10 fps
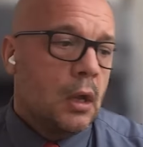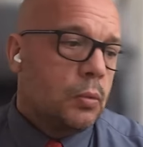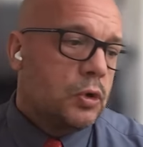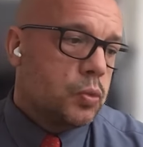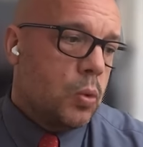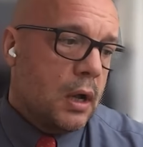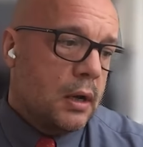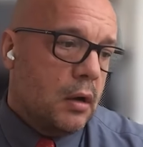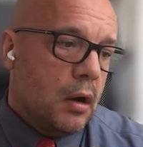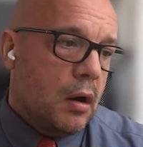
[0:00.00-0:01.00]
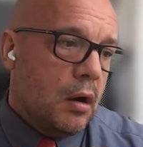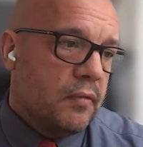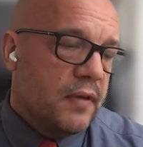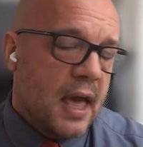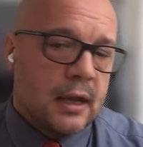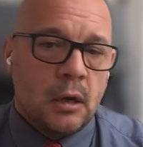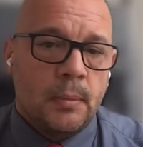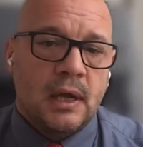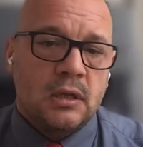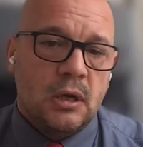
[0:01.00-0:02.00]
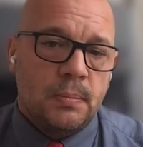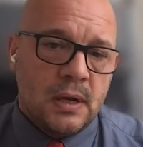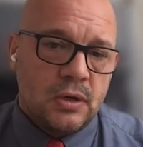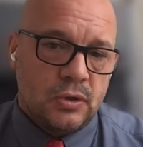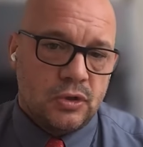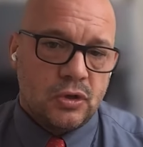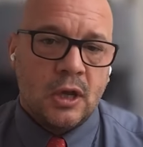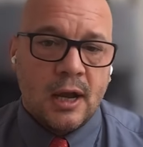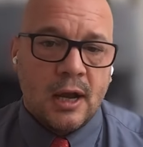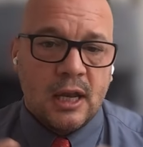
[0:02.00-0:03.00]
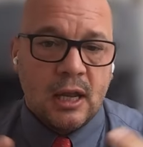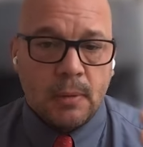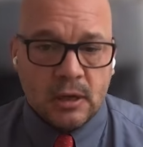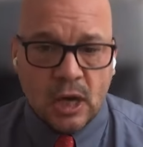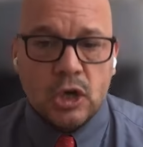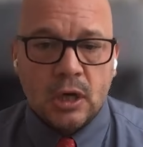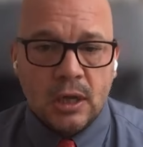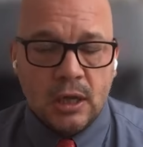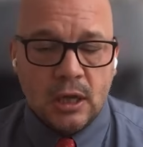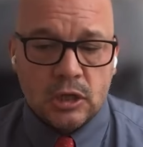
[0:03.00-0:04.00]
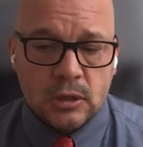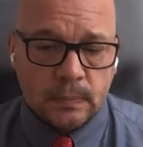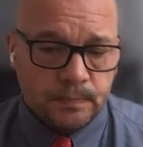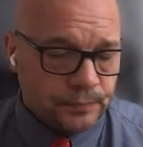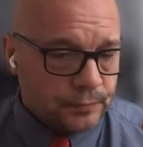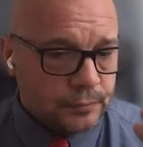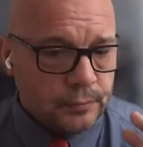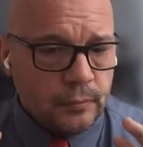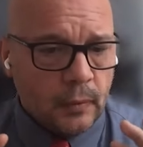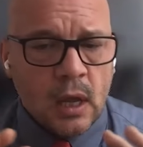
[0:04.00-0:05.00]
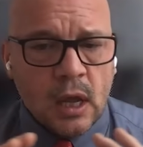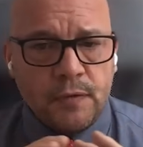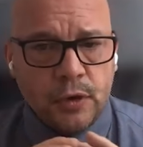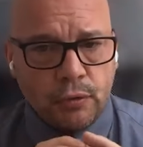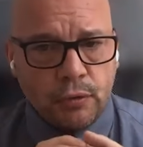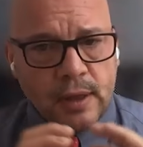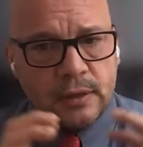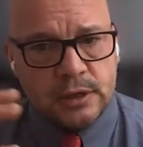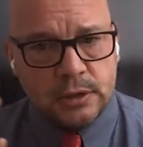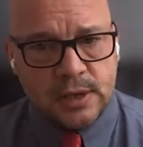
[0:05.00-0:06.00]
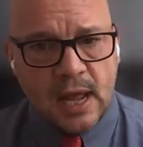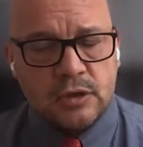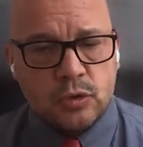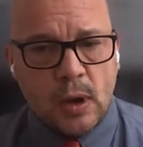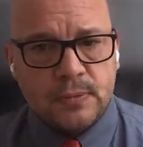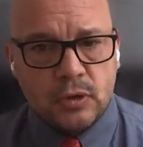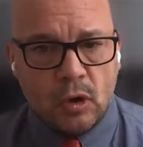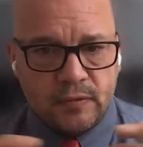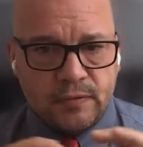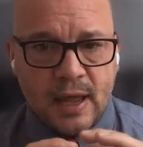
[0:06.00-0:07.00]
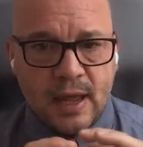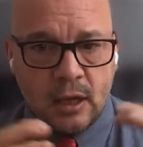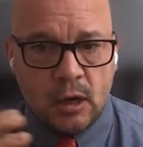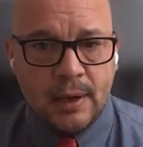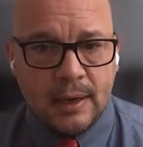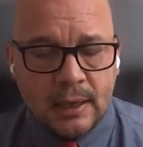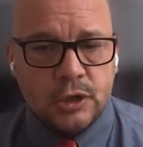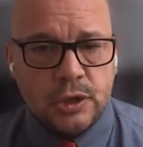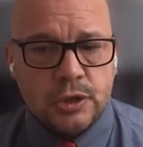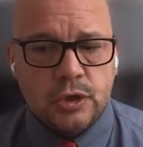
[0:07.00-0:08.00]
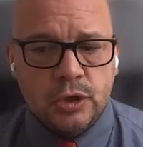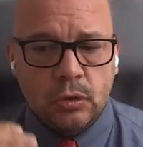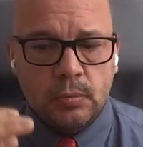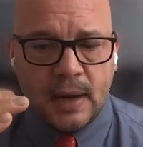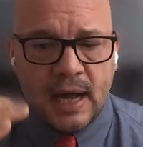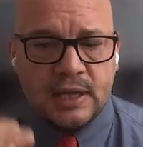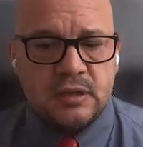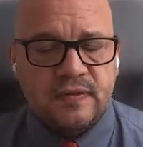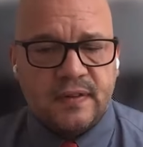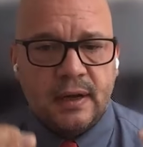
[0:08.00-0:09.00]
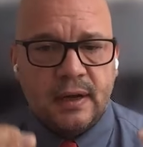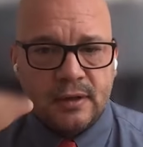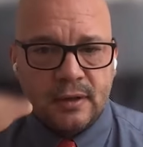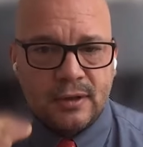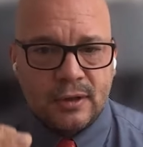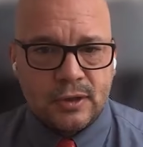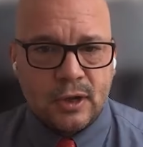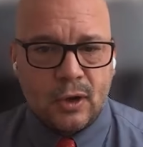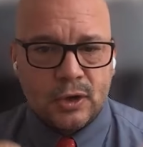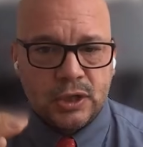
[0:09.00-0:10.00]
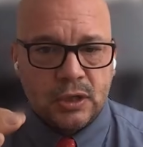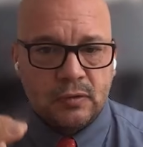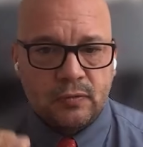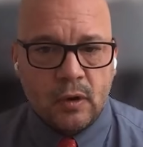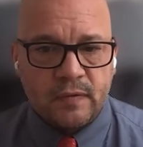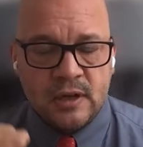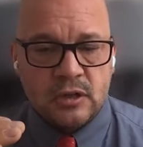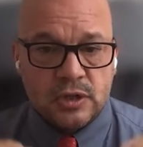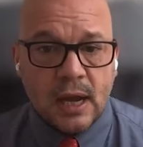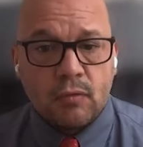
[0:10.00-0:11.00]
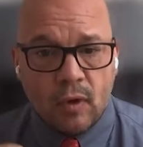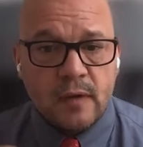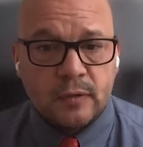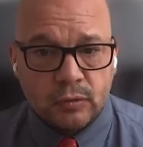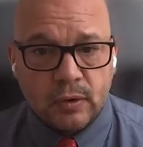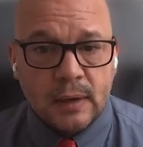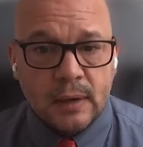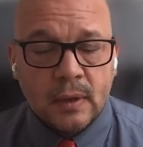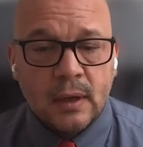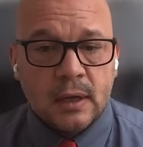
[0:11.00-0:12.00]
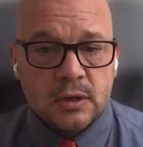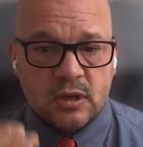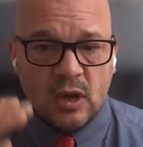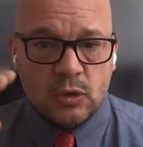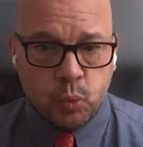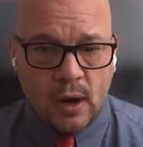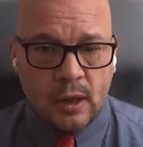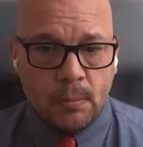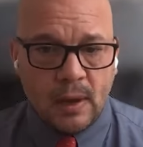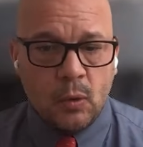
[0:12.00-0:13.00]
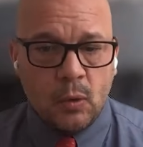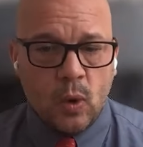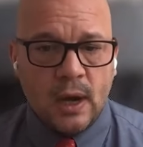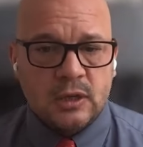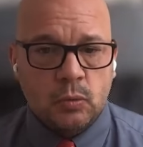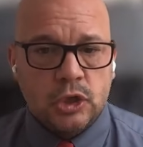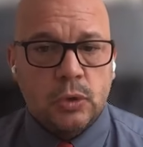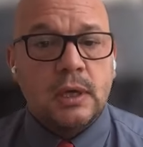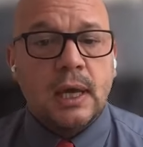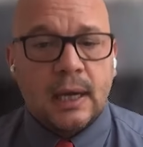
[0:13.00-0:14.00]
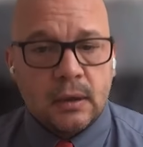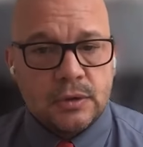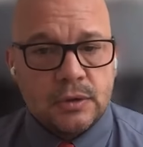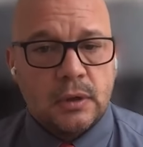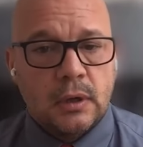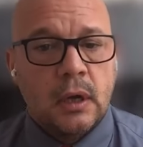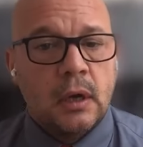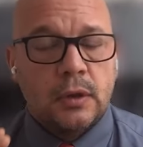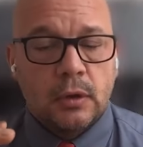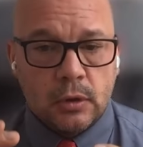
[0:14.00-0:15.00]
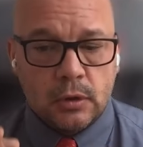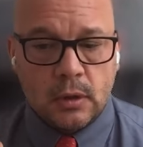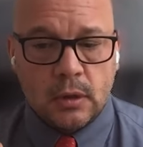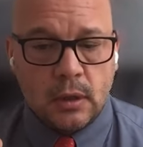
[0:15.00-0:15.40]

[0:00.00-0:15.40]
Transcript: was one of economic interdependence, and the idea essentially is, if you create these dense webs of economic linkages, you pacify the the, the logic of, of interstate rivalry. That's it's one of the main ways in which you counter The, the, the,